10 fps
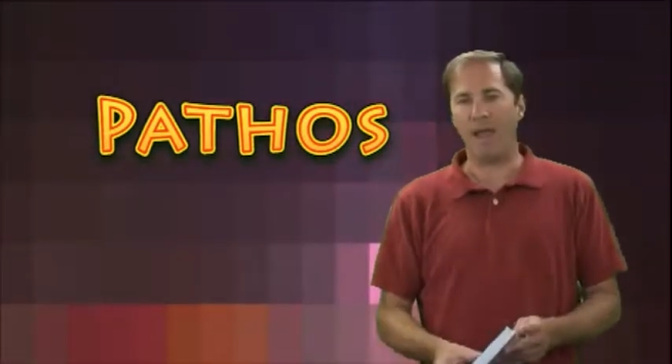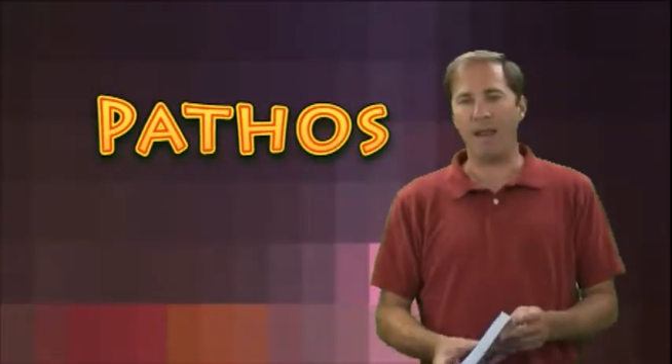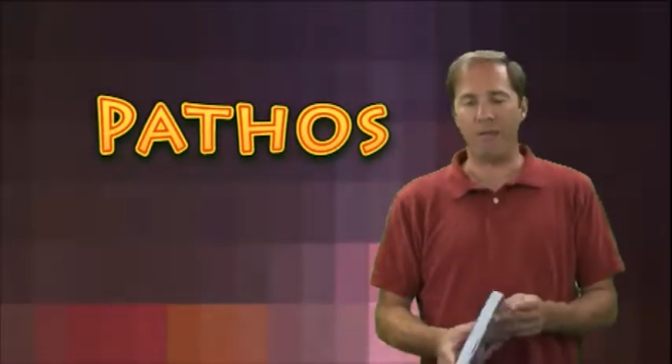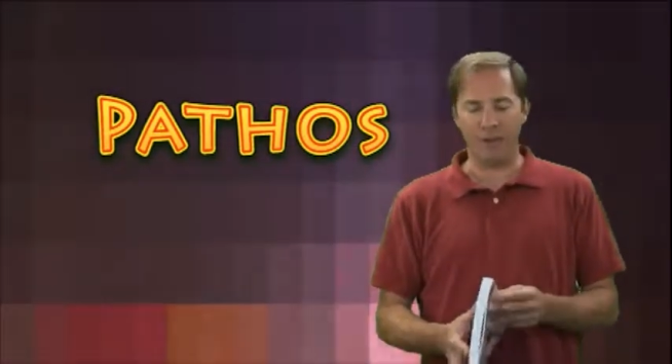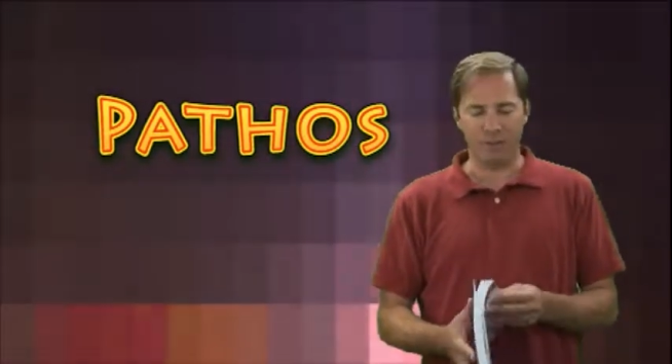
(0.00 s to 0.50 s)

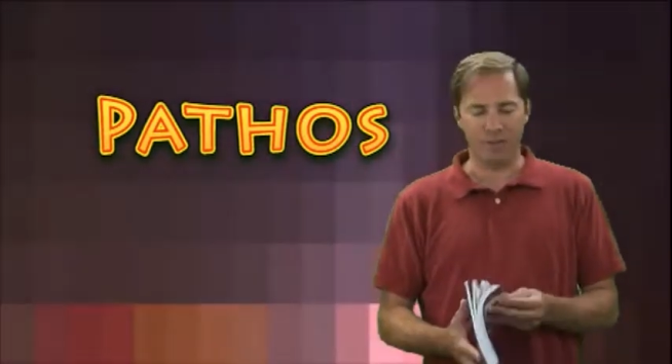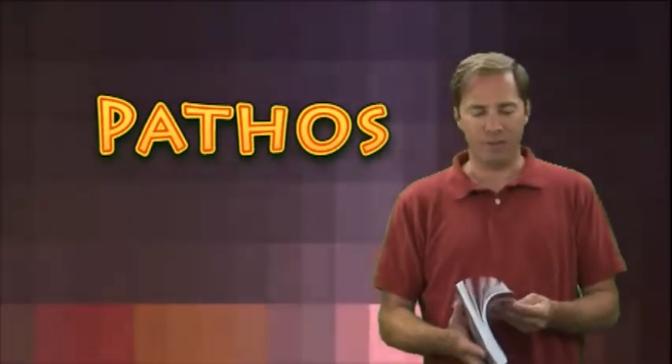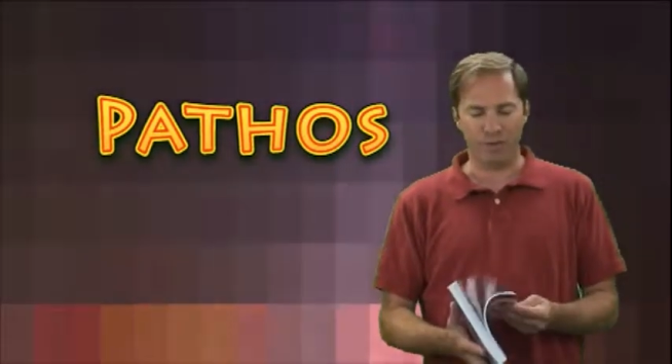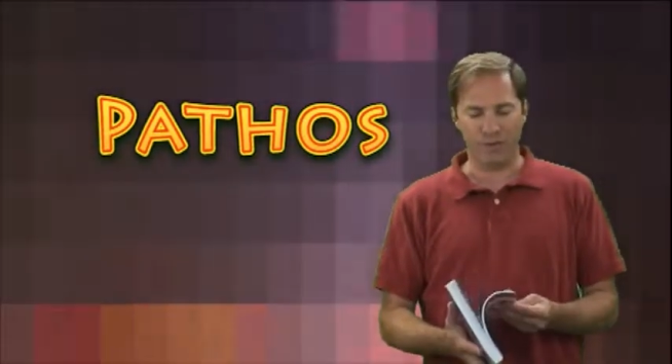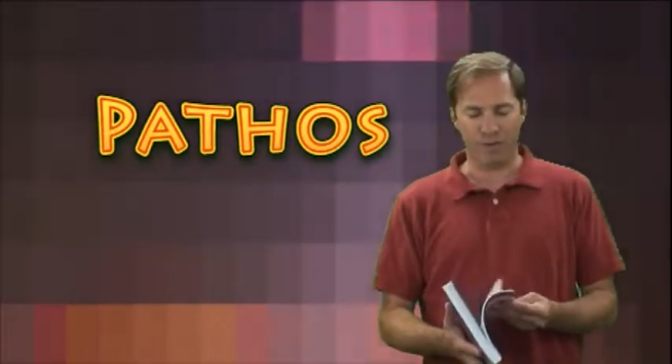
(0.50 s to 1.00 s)
Anyway, this
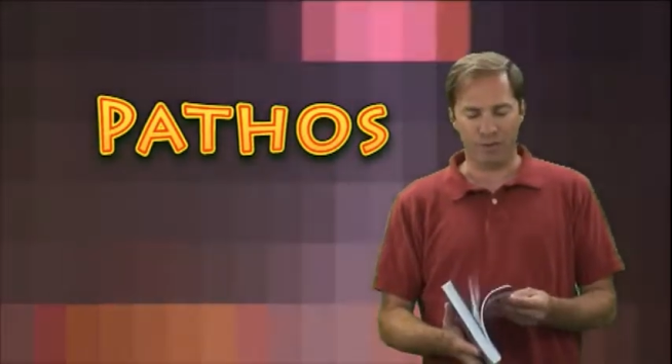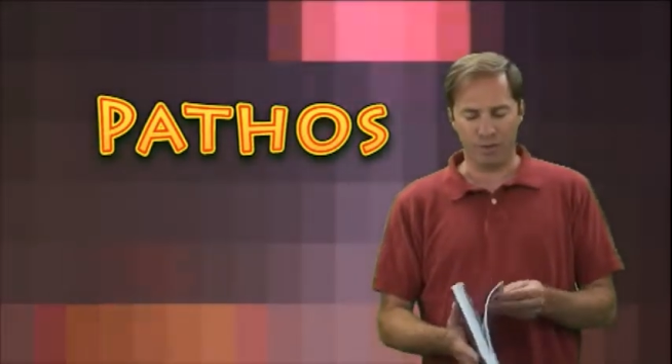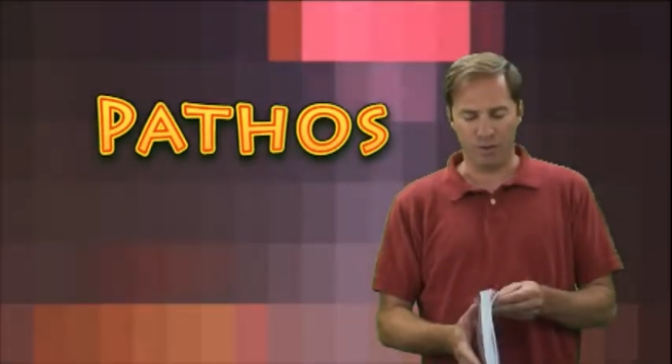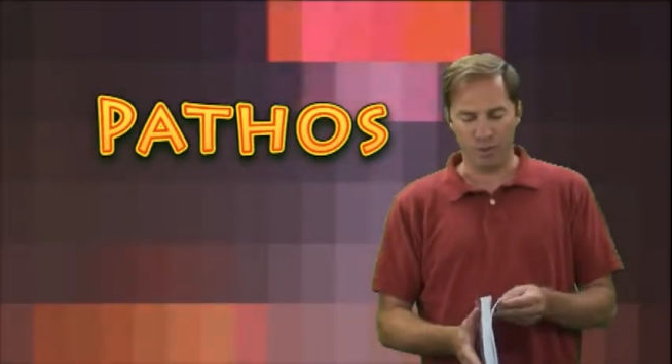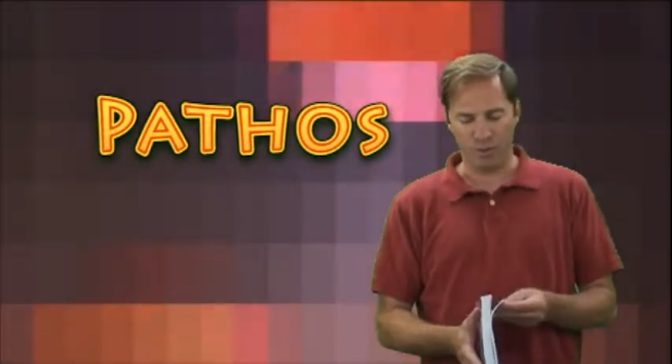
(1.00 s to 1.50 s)
relates
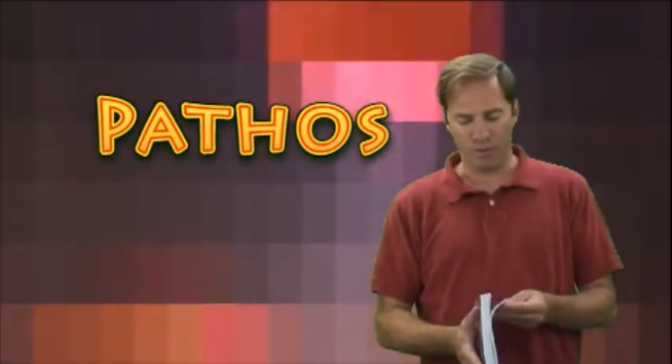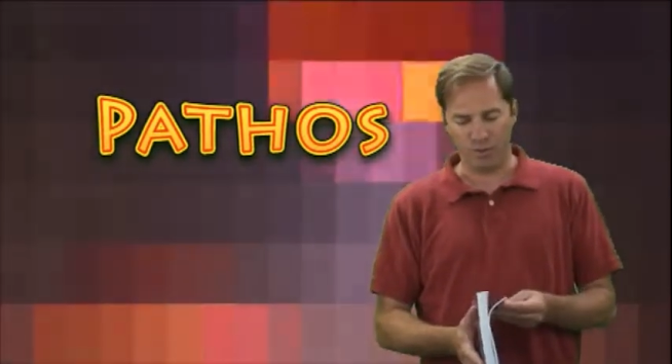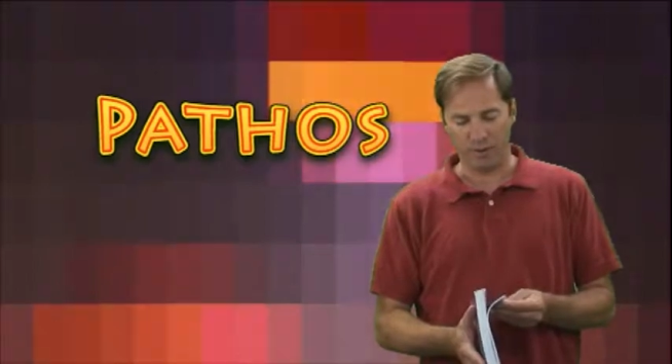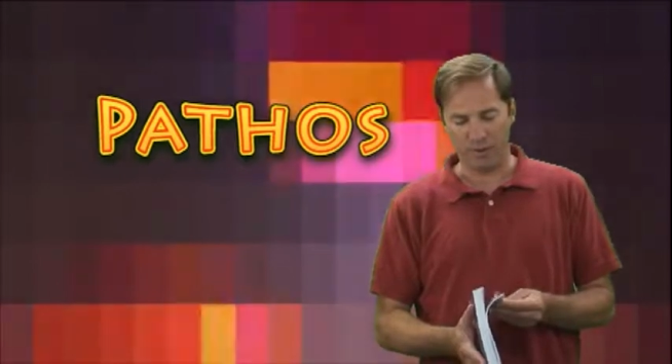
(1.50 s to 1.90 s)
to